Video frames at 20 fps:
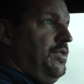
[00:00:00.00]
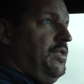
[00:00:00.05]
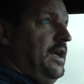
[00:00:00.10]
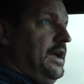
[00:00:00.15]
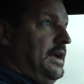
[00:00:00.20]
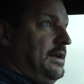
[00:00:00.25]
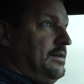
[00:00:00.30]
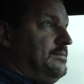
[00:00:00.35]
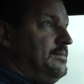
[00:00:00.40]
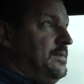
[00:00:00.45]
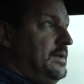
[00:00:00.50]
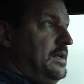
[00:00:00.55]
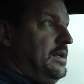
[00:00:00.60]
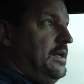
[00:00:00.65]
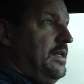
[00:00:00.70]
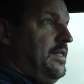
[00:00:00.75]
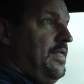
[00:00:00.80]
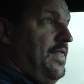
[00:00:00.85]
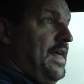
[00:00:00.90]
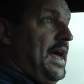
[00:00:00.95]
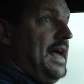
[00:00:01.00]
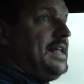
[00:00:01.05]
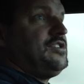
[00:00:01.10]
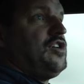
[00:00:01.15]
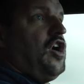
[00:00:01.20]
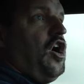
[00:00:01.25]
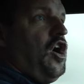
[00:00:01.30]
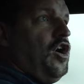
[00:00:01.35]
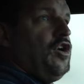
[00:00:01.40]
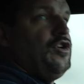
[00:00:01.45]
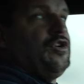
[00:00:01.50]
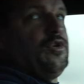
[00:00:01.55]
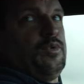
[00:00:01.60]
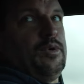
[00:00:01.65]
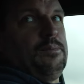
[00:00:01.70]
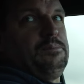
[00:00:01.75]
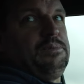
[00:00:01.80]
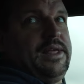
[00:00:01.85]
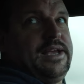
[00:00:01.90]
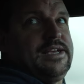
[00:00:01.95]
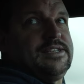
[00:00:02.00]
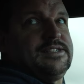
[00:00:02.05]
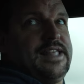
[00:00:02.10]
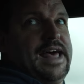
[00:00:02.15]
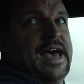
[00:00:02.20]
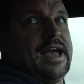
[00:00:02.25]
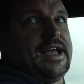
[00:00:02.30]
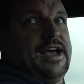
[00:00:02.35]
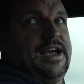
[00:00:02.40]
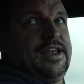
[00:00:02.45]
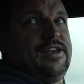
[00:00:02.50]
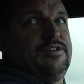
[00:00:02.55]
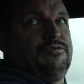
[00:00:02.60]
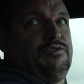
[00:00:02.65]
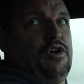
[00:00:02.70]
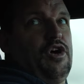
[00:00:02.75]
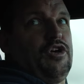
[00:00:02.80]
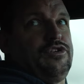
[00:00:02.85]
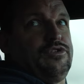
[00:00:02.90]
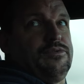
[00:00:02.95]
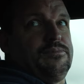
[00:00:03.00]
like, that's hard to replace that kind of volume.